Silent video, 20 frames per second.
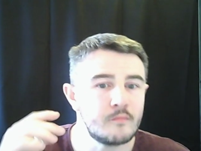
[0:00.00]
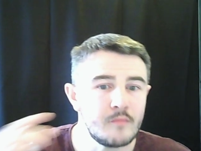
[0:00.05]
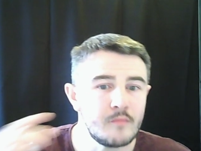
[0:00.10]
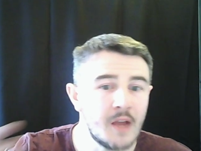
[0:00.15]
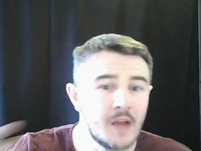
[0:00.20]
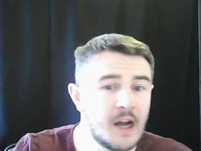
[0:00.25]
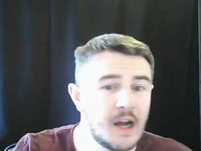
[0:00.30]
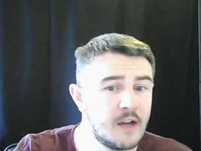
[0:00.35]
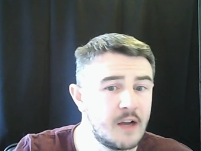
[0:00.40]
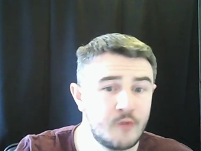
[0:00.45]

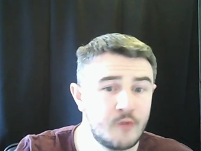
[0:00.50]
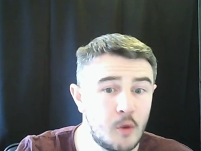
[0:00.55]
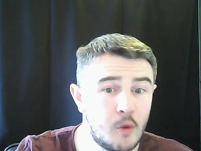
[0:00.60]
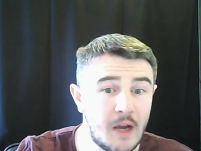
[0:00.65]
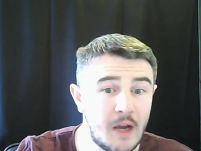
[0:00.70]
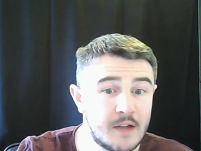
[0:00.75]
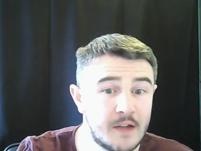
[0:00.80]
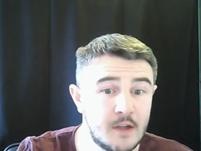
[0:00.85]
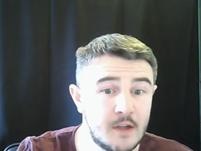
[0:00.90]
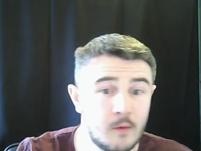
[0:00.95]
I have no
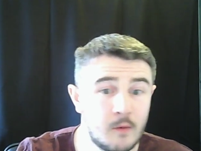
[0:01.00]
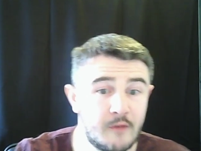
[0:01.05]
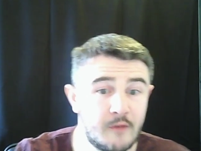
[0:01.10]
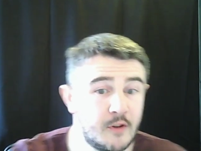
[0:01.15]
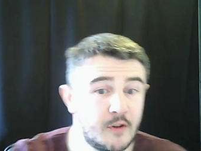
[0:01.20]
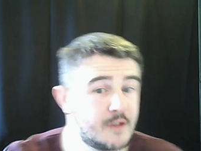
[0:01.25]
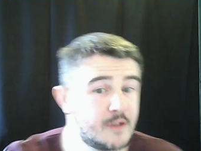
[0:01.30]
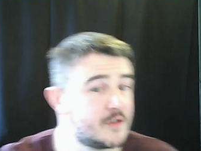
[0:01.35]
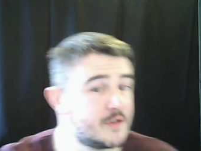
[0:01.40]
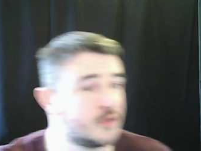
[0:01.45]
idea
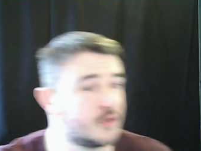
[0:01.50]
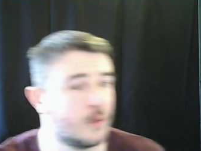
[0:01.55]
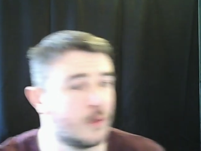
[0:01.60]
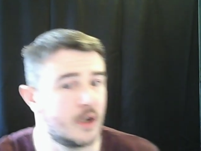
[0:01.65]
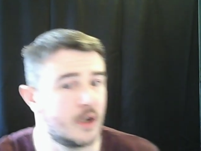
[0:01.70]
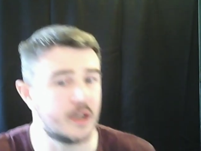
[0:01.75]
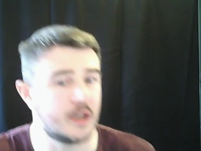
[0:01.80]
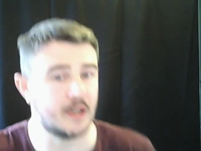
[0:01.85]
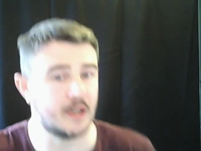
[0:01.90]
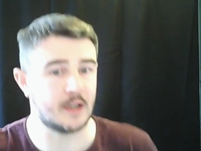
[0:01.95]
whether this is
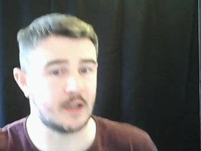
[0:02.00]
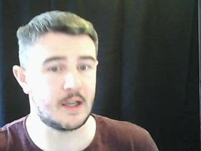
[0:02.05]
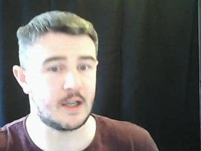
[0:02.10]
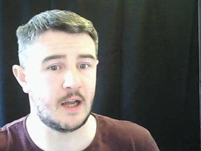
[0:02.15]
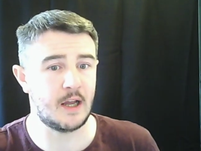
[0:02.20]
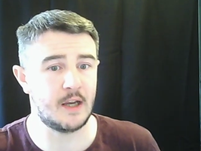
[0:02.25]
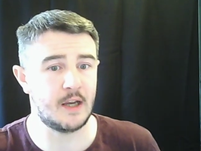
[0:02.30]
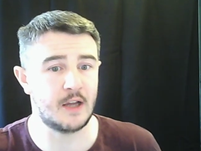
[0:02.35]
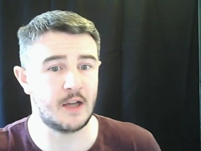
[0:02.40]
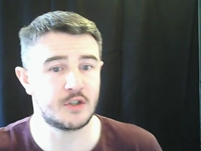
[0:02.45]
working. I
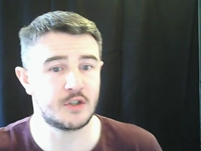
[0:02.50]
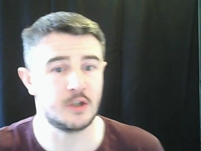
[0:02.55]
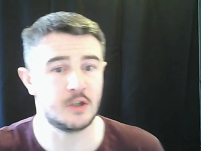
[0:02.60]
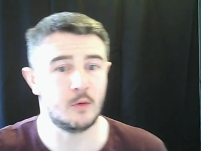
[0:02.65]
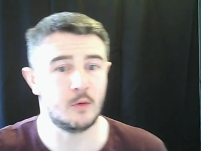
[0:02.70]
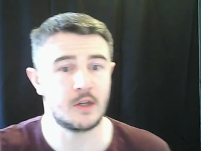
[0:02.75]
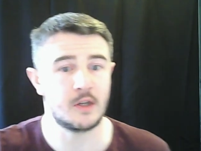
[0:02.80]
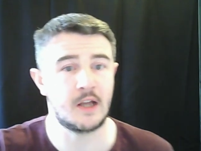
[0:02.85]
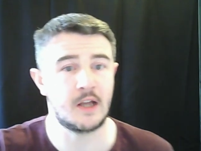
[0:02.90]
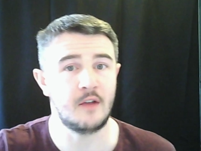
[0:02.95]
can't actually
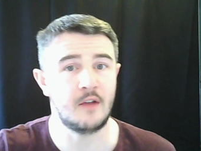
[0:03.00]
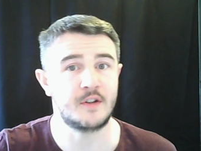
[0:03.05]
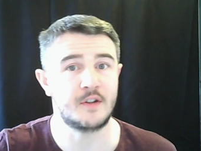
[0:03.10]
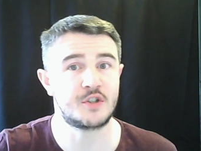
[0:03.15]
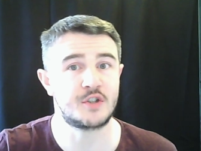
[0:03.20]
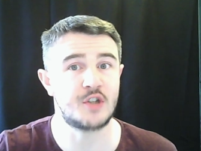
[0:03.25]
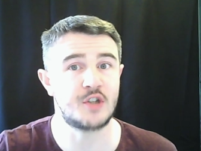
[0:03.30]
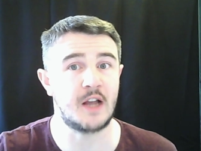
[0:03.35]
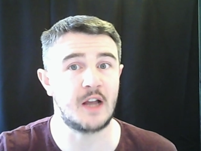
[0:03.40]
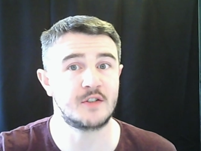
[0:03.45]
work out
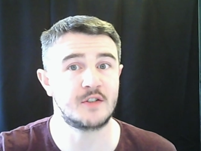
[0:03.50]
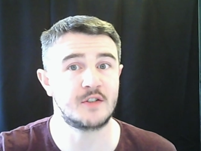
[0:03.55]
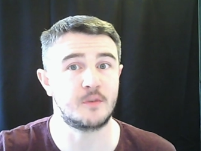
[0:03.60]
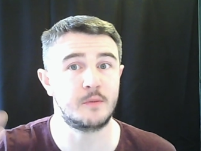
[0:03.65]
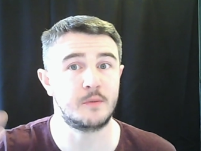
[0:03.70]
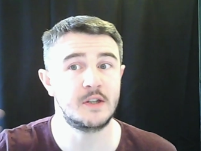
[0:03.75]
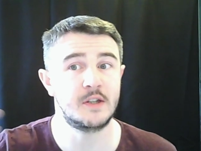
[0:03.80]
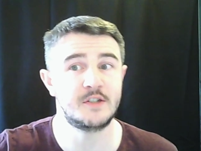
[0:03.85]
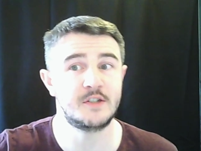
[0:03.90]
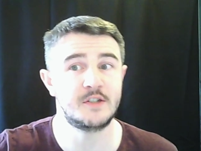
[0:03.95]
this chat, so
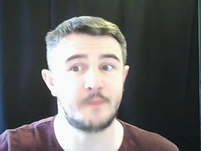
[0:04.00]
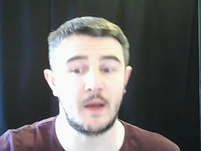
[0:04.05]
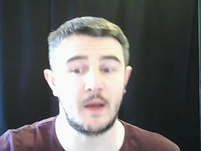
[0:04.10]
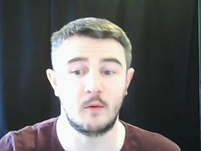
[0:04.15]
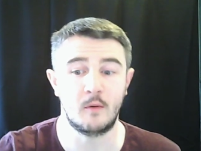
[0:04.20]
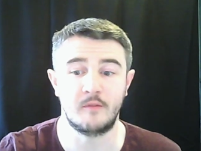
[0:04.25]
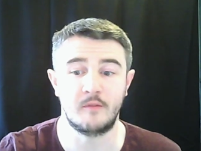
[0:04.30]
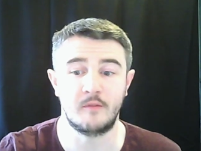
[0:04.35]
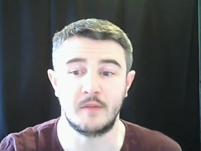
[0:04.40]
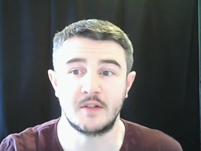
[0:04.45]
please
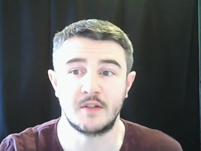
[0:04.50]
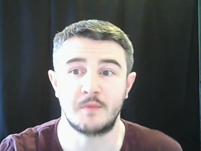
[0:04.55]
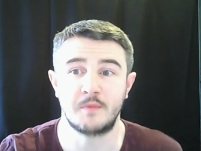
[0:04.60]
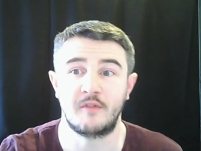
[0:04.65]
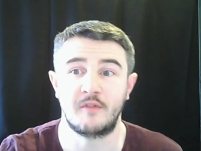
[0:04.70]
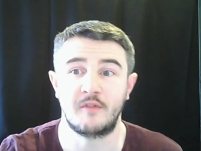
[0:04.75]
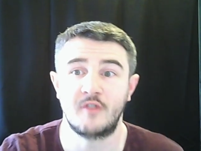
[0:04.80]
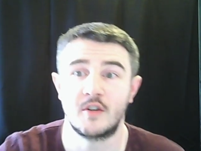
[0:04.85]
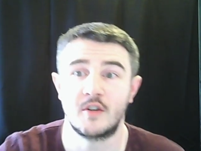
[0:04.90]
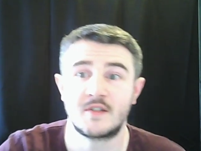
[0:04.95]
bear with me. It's
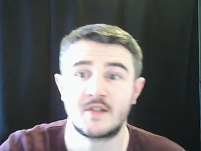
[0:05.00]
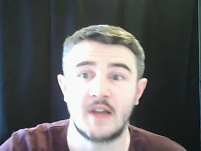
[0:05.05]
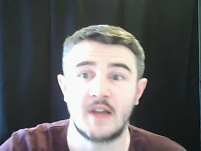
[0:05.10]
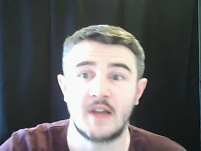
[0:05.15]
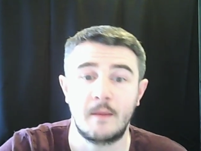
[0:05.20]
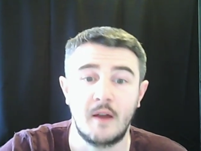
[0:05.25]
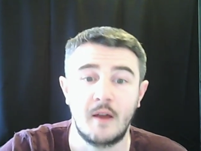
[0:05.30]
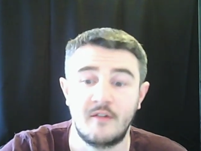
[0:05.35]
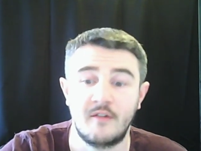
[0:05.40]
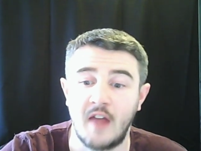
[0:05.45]
my first
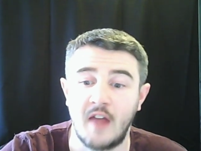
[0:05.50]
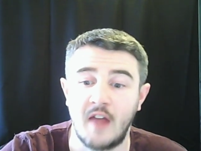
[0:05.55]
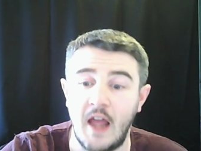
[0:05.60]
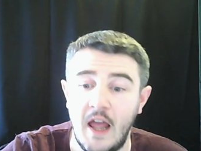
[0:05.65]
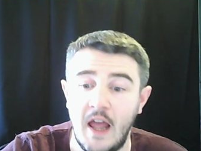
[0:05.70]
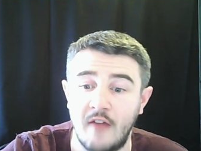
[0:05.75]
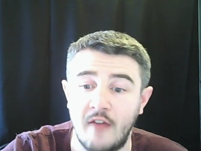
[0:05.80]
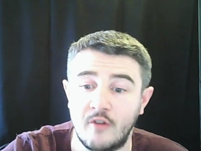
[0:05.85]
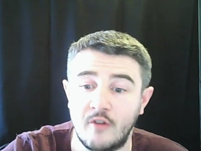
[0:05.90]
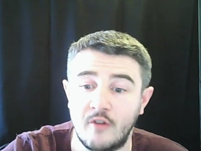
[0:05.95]
time that I've
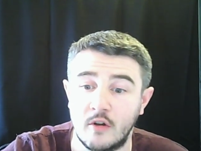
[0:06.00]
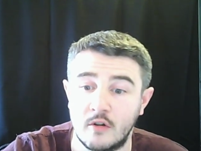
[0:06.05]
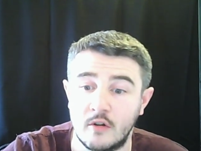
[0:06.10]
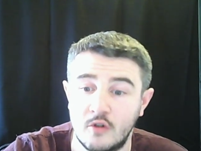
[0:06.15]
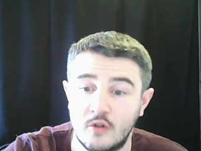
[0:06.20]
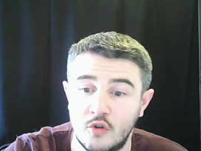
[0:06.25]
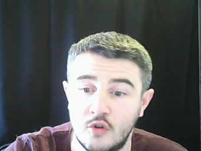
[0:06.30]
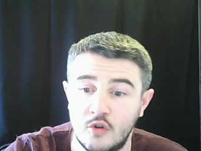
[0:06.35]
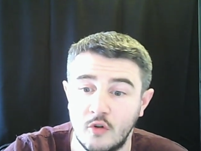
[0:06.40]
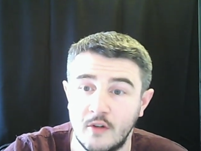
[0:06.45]
ever
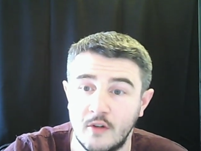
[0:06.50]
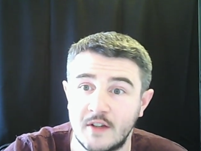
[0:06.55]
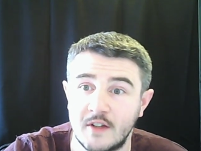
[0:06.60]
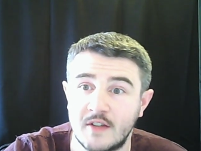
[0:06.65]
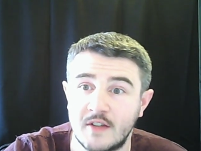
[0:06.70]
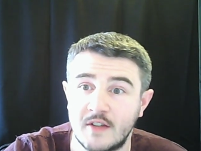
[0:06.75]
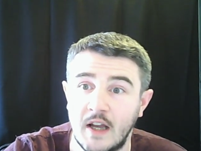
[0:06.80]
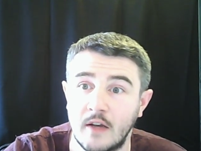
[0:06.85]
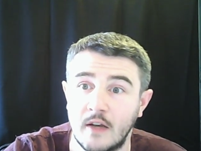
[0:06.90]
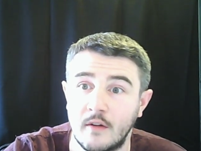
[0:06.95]
done
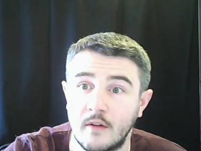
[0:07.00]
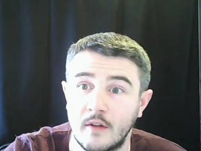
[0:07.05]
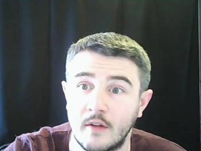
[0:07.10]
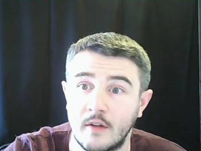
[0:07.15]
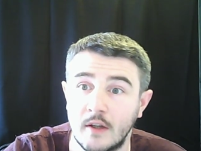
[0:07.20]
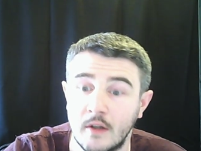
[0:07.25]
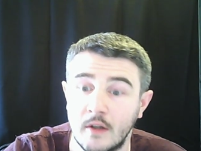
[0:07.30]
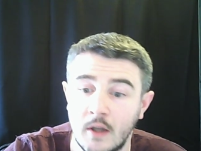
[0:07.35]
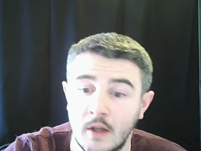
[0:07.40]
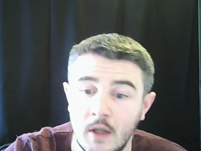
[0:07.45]
this kind of
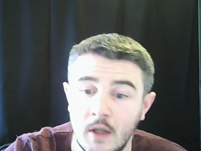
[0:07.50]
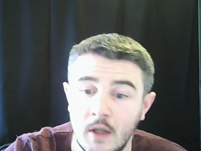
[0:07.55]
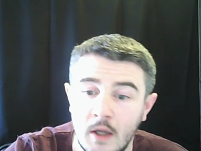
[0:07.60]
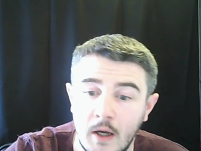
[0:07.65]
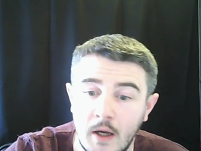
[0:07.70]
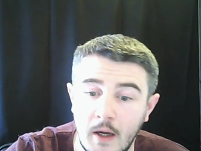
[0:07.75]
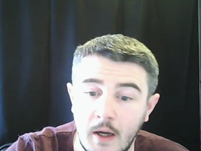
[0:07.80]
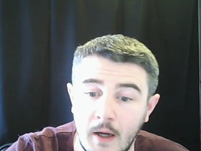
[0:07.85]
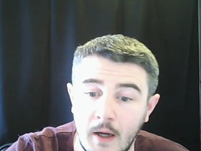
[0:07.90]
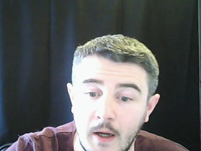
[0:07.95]
thing.
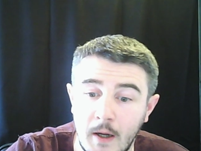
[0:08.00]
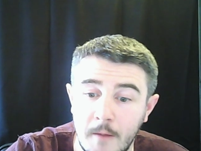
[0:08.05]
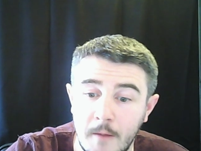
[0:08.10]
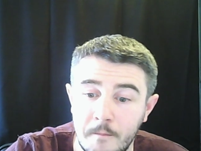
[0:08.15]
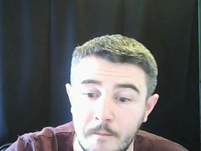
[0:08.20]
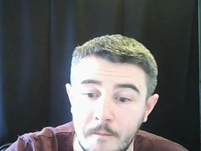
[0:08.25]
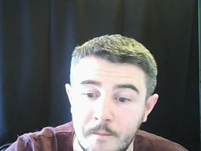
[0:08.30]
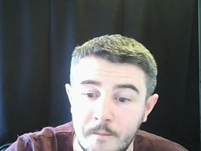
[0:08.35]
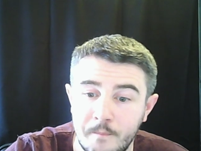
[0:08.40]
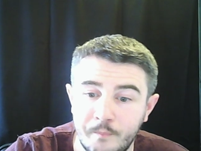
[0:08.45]

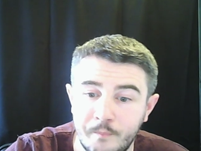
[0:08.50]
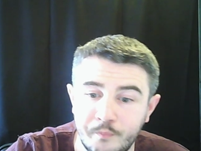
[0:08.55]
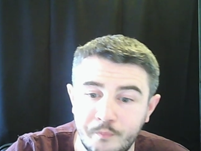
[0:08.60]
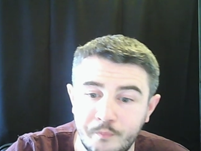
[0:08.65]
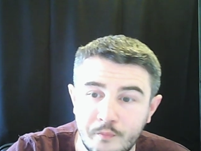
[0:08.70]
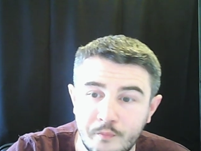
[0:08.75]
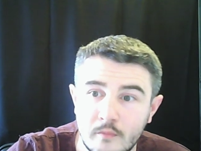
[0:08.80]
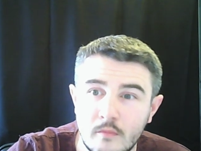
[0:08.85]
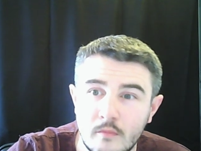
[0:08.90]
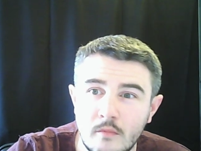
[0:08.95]
Um,
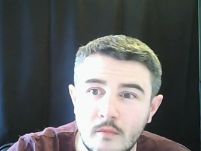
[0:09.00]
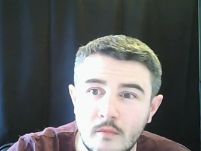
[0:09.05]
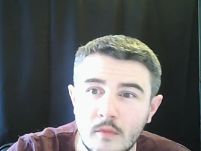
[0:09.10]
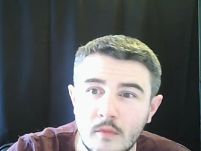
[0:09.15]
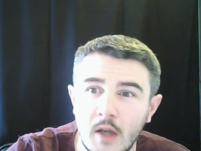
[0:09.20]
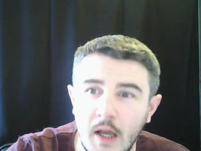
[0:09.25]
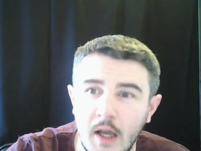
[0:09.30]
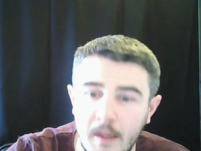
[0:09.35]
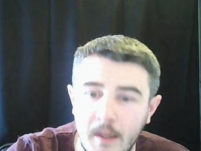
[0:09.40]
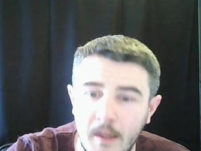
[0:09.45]
and I'm